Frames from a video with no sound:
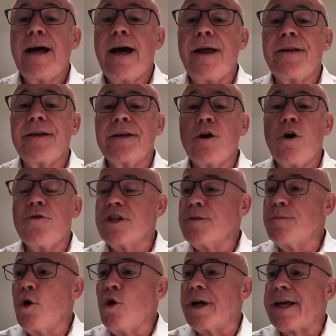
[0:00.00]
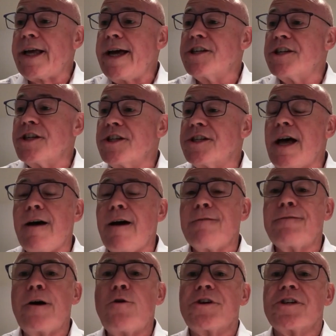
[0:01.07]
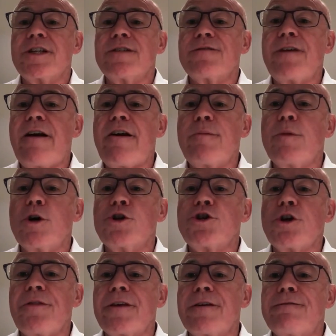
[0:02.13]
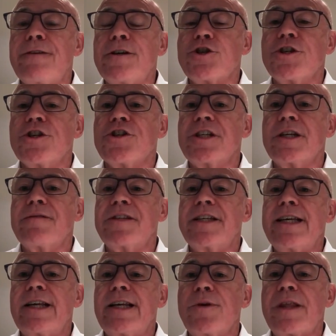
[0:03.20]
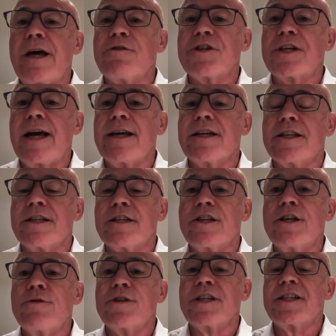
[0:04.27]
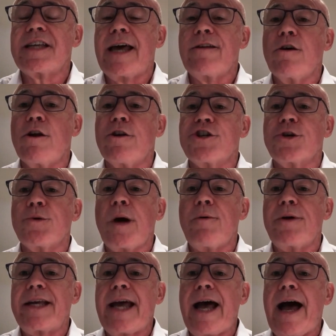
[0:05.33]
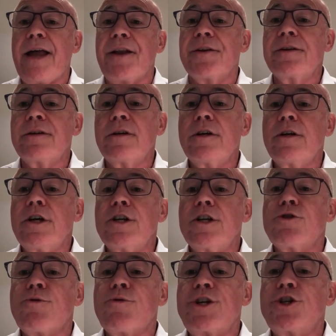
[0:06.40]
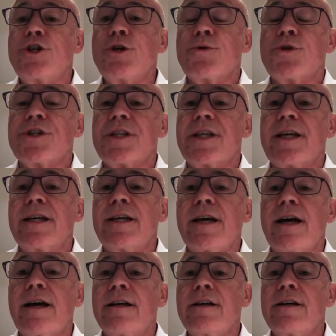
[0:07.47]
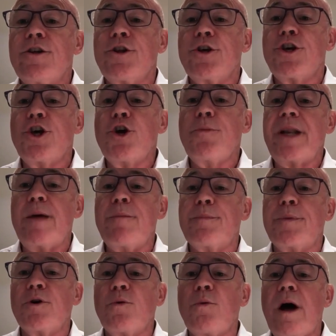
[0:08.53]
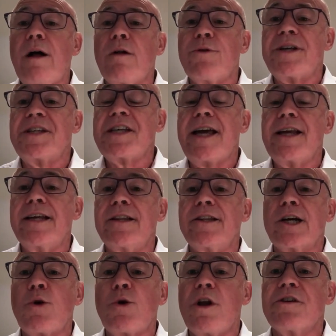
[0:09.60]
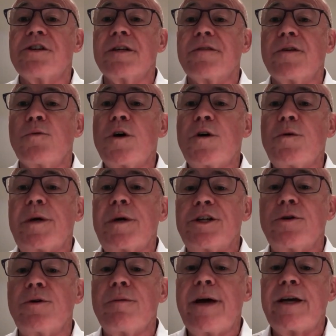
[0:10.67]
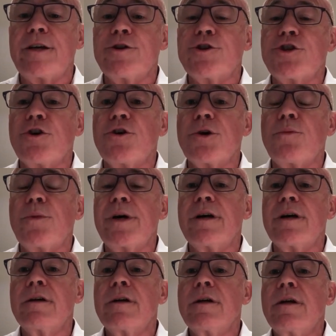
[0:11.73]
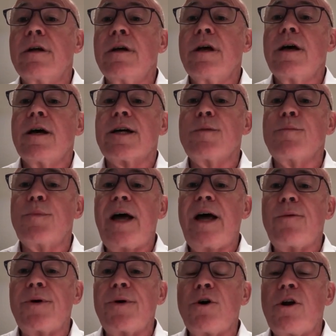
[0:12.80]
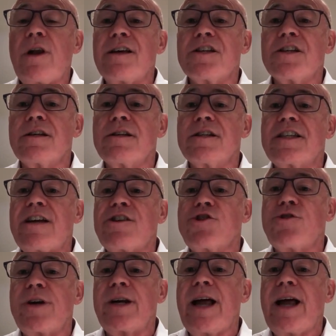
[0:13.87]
and on smaller cases, our focus is very much on the efficiency of dealing with those cases and using technology where we can to reduce the, uh, the human input while retaining the quality of the work we do and making sure that we're uh, complying with all our statutory